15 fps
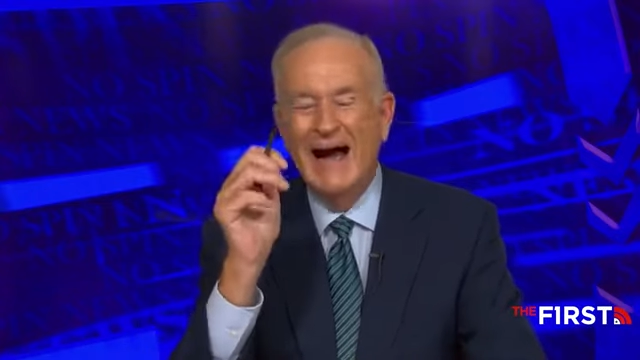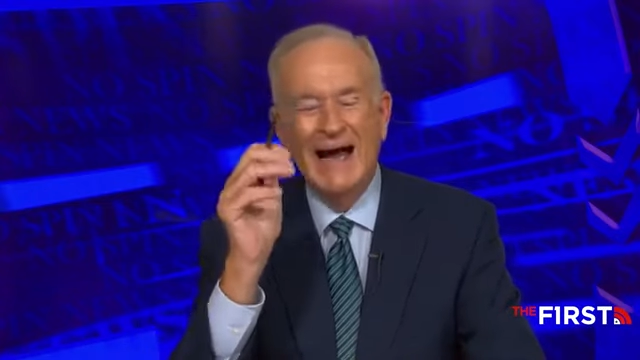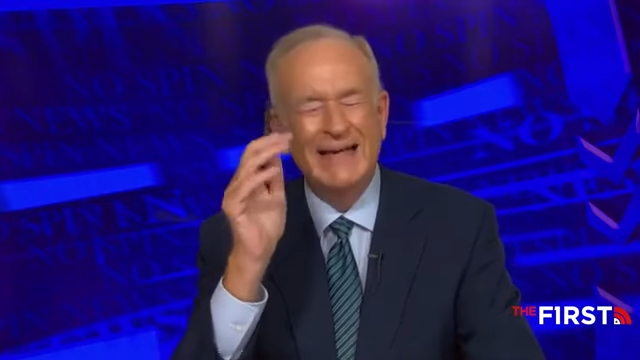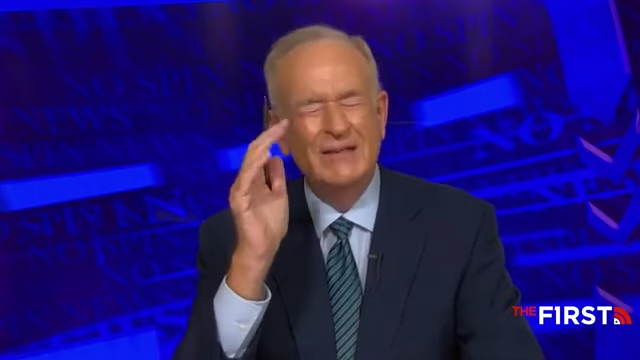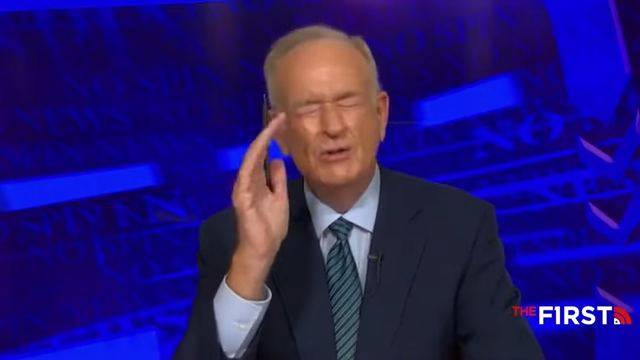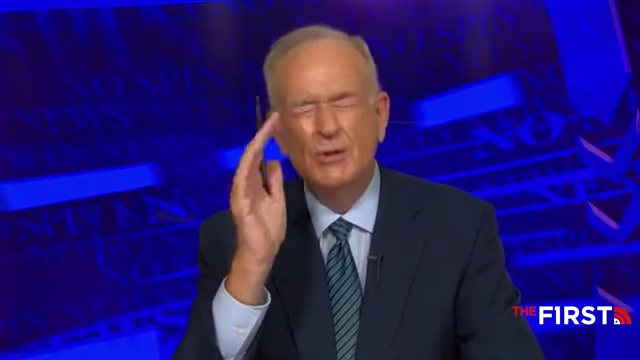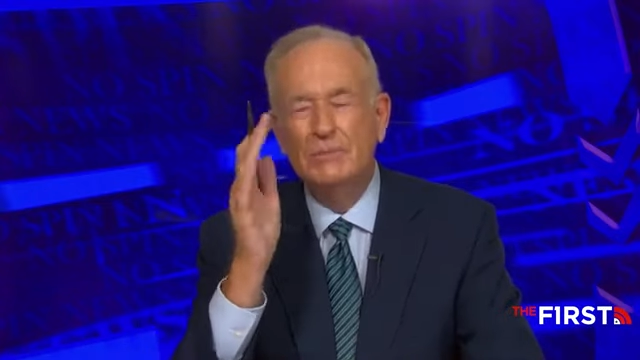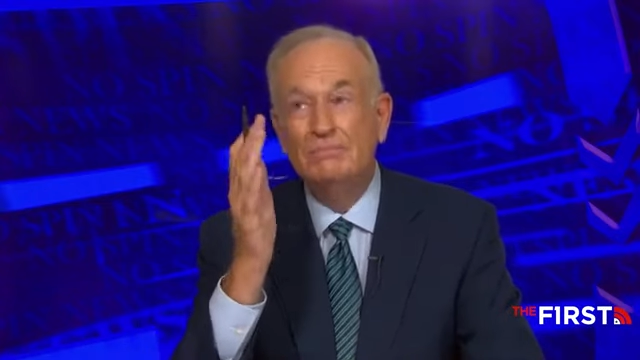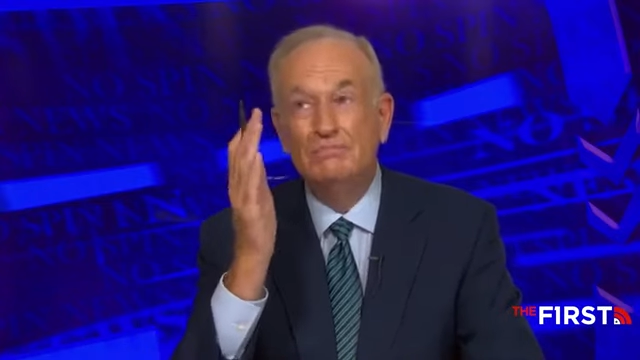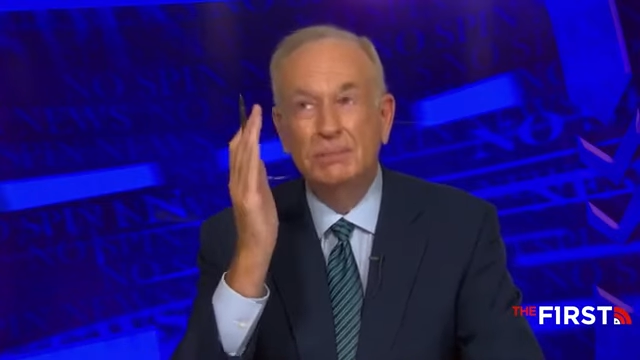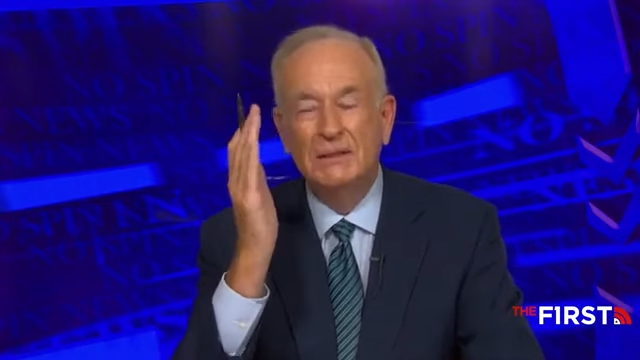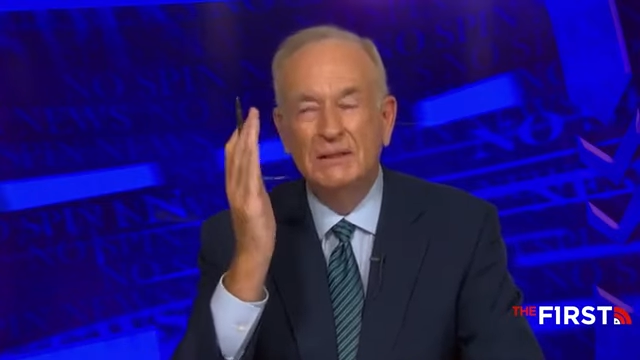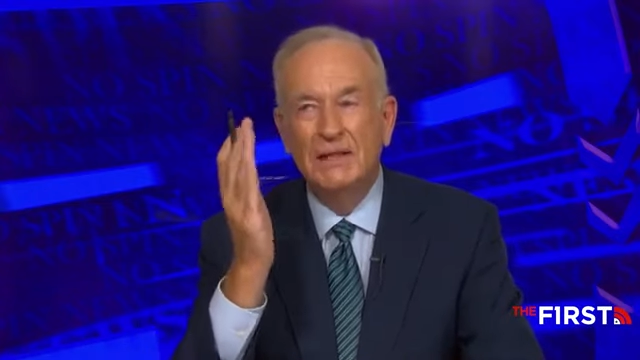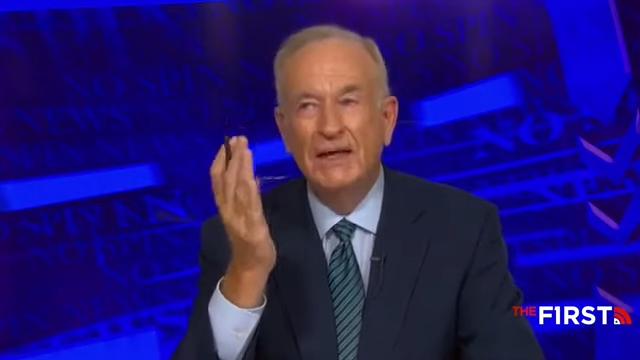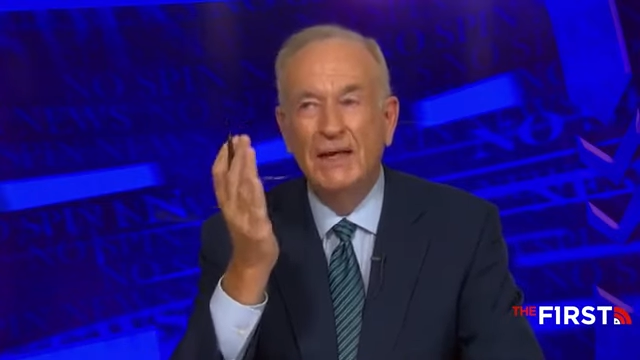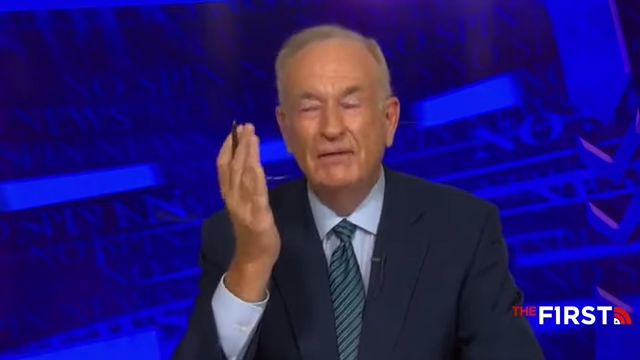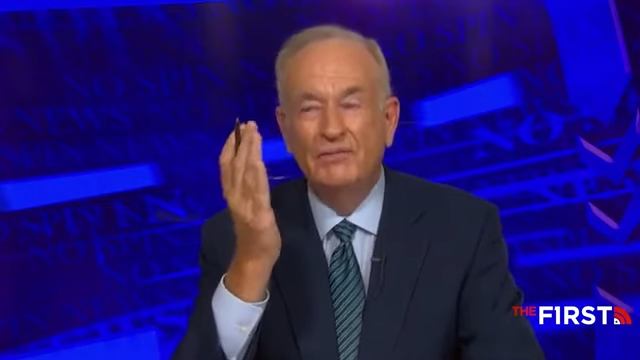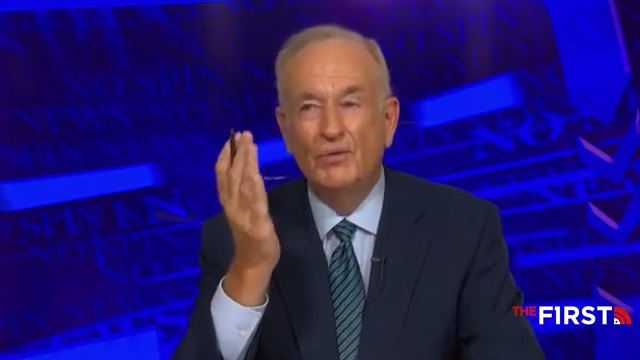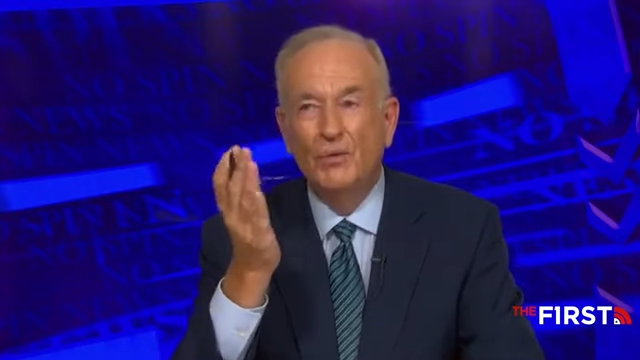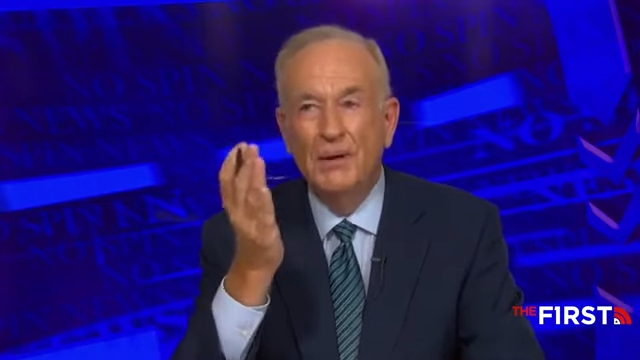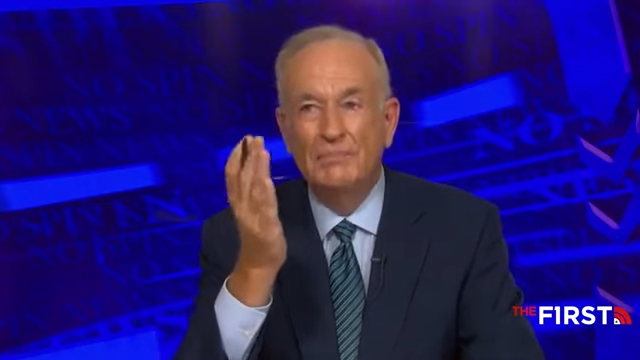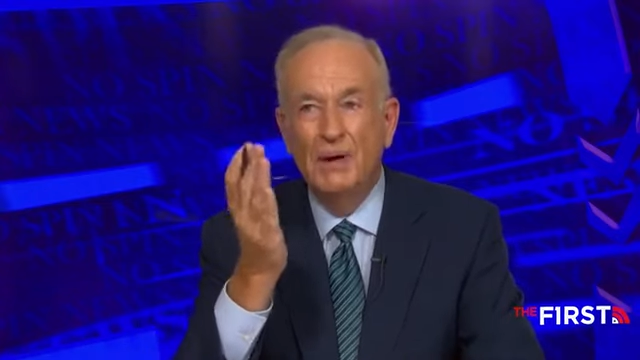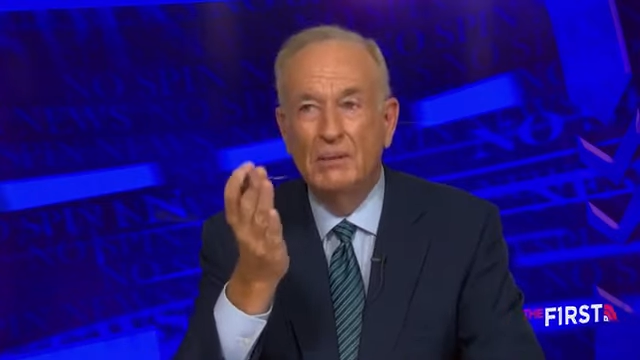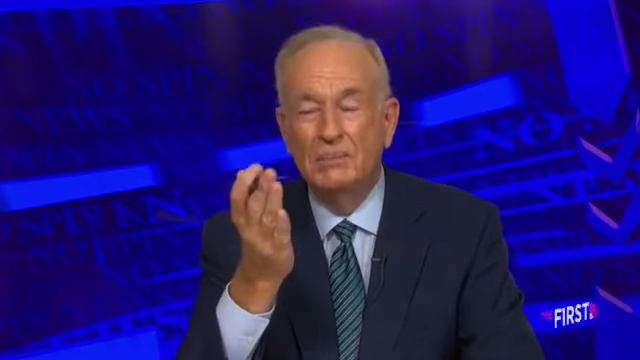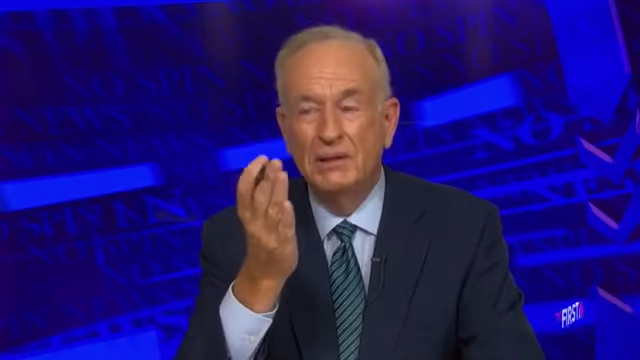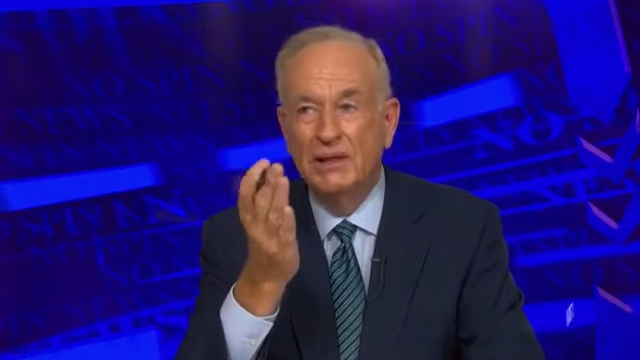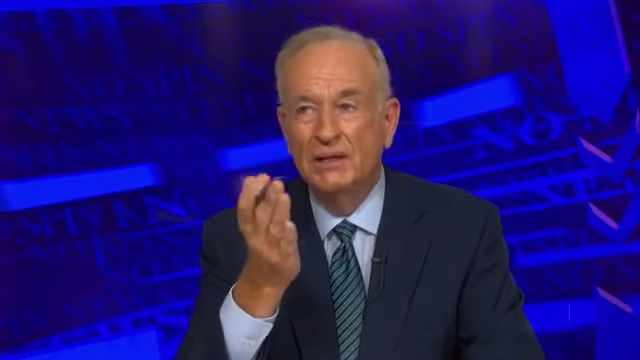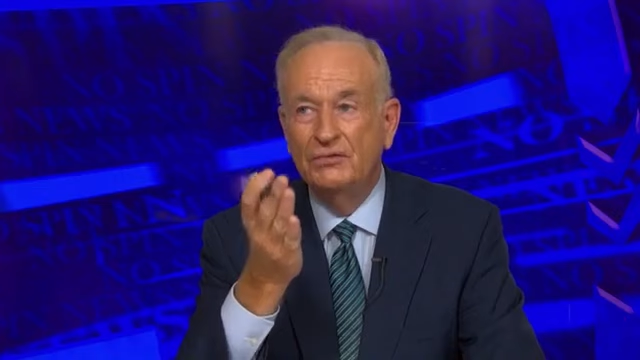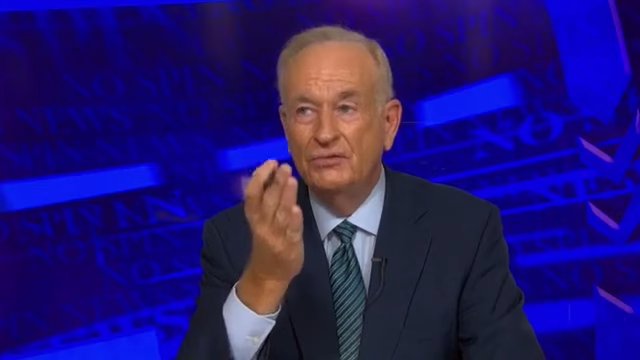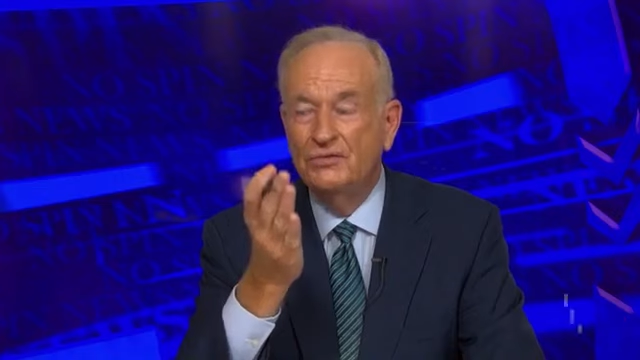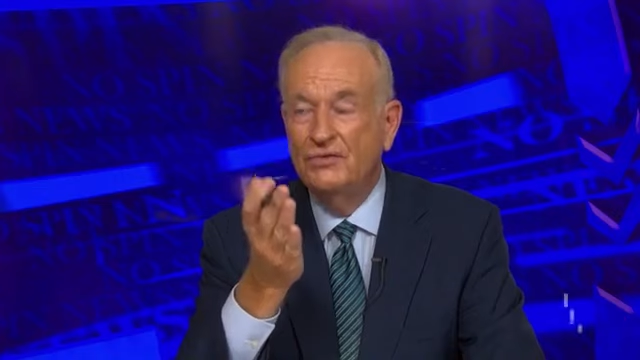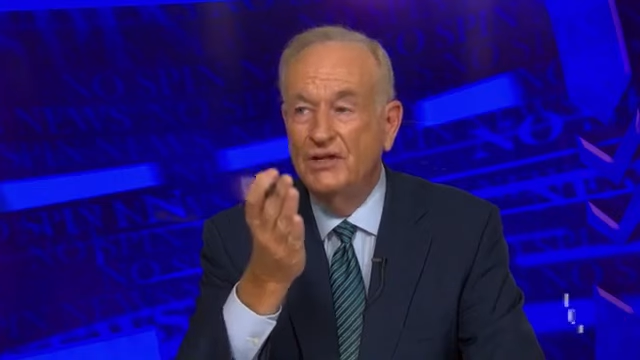I couldn't believe the Republicans